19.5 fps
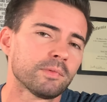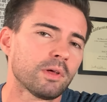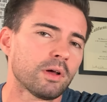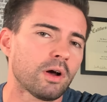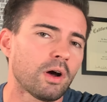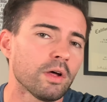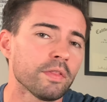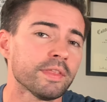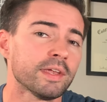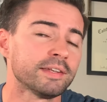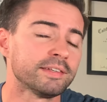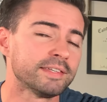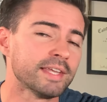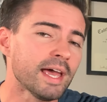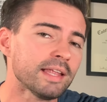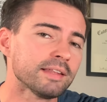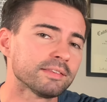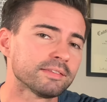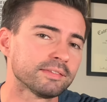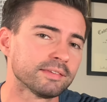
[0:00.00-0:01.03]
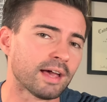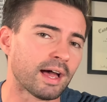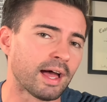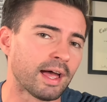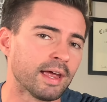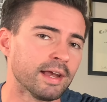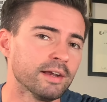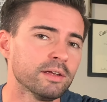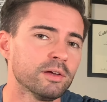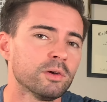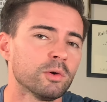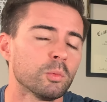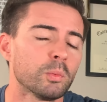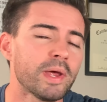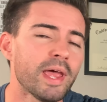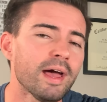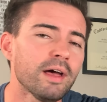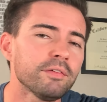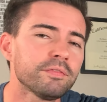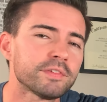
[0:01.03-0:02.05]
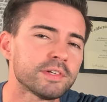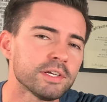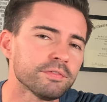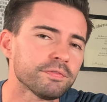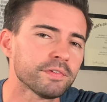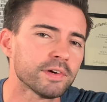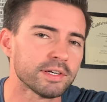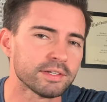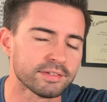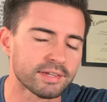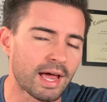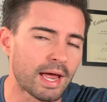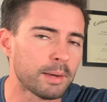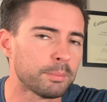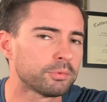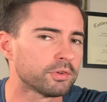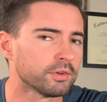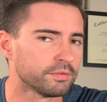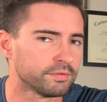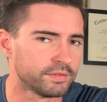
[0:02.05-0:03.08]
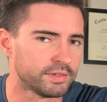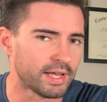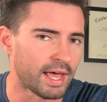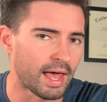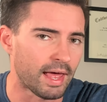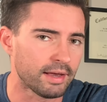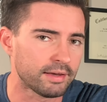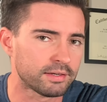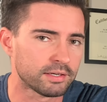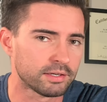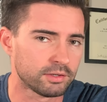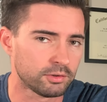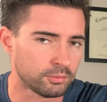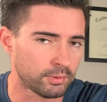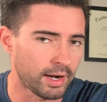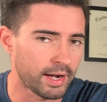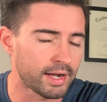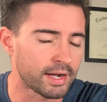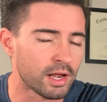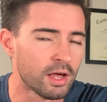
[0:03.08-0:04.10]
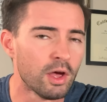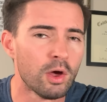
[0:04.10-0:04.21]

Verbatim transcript: On the debt side, we have different types of debt, right?